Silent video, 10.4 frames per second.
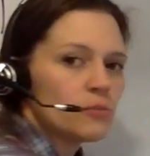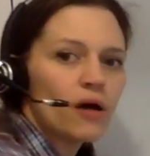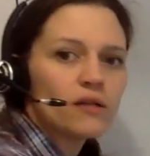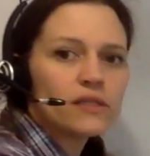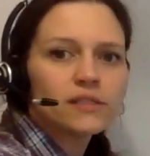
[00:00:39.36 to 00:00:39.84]

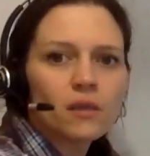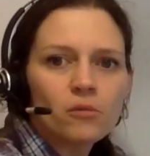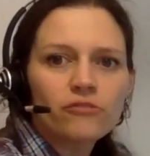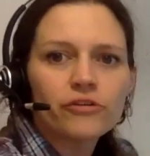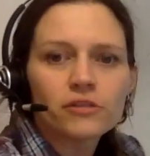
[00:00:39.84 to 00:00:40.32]
Pauli and
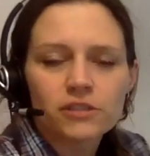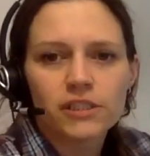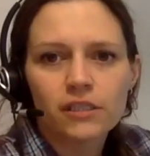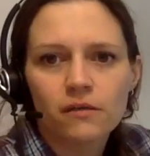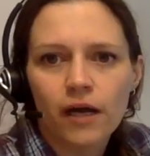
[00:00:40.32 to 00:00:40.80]
Sommerfeld are
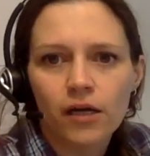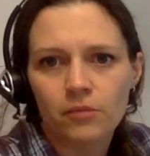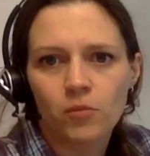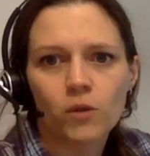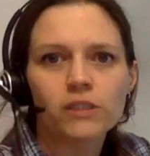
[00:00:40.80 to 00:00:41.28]
sitting around at the
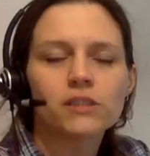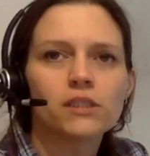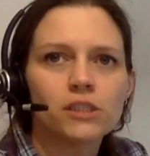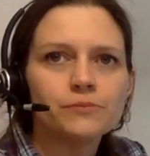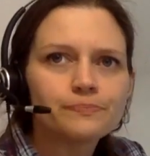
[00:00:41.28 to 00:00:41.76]
Bohr
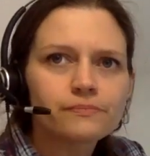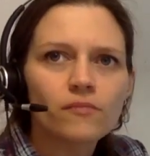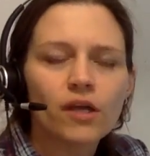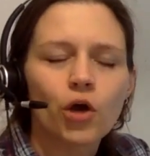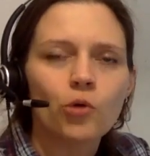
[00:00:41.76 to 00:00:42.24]
Institute
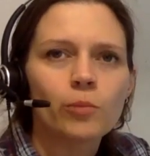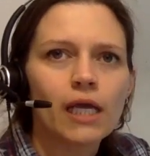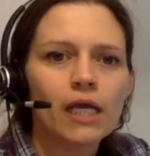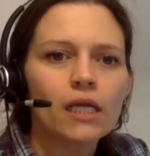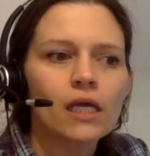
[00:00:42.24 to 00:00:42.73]
in
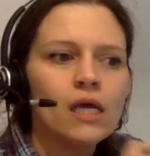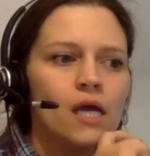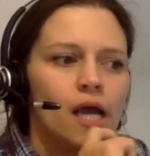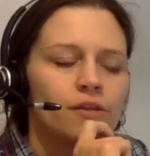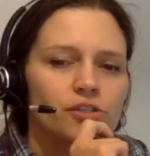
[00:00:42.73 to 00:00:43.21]
Copenhagen,
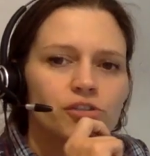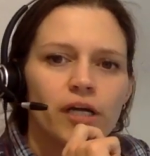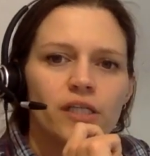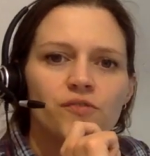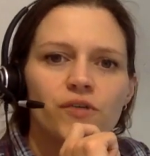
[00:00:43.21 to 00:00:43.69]
and they're
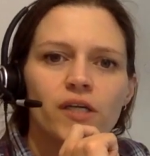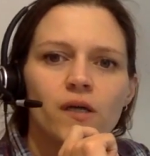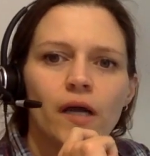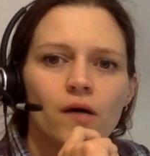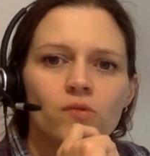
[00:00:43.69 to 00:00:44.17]
trying to figure
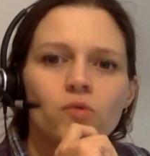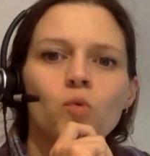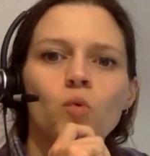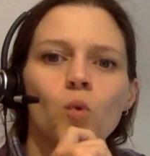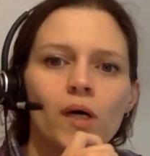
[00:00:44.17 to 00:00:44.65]
out
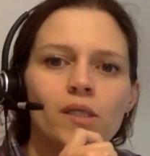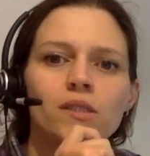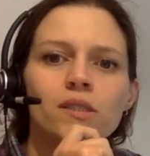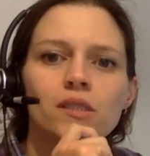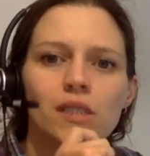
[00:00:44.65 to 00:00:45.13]
what
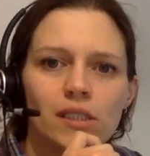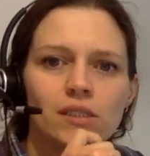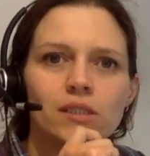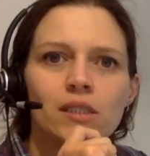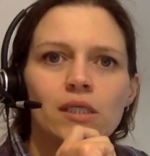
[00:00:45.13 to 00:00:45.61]

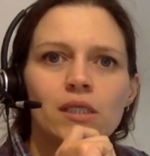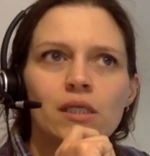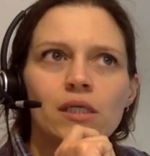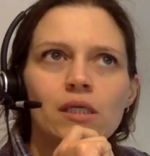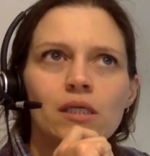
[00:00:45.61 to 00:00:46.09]
is,
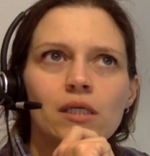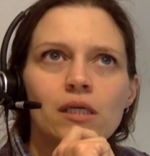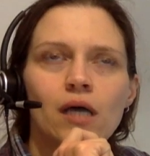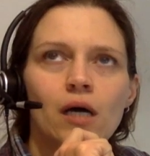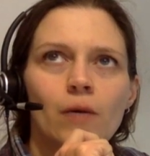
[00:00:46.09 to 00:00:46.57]

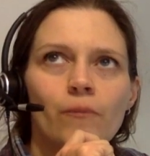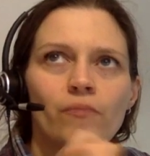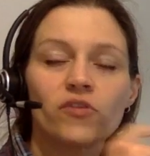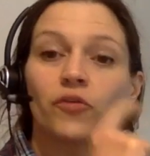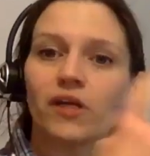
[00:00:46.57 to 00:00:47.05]

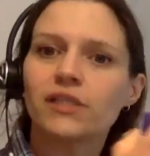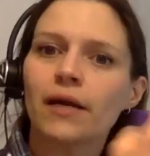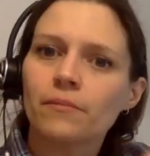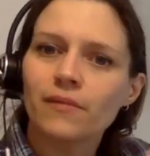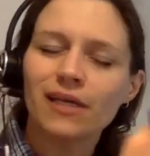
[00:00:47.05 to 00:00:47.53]
so
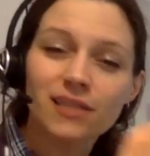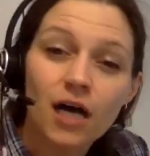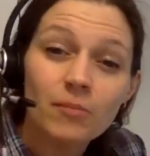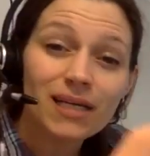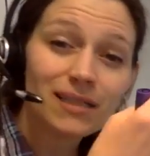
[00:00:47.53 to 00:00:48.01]
the
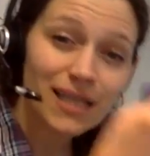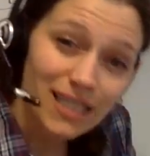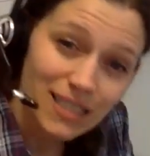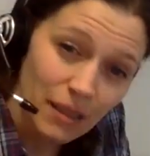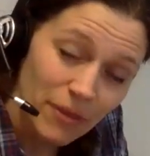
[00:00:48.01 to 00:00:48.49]
atomic
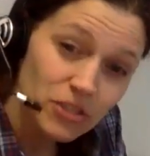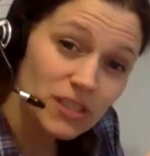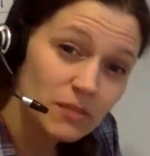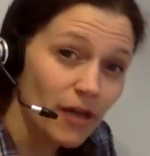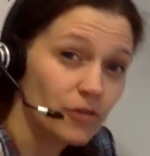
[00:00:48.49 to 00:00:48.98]
emission
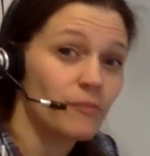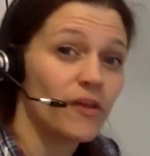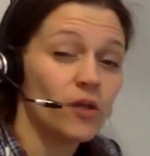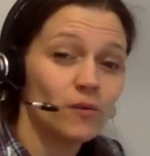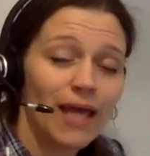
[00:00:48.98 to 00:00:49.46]
spectrum
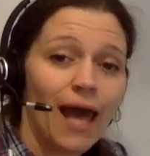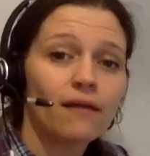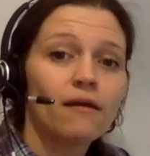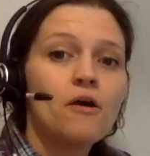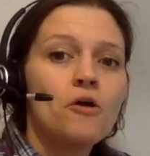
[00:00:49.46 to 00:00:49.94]
that you'd get
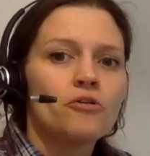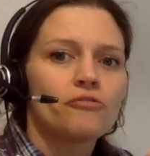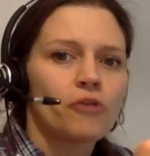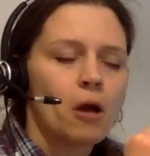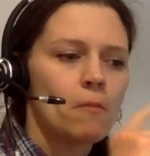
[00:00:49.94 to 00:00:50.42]

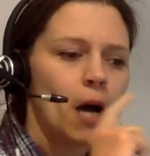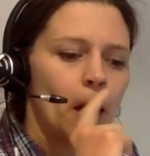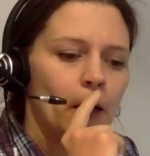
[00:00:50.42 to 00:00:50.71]
from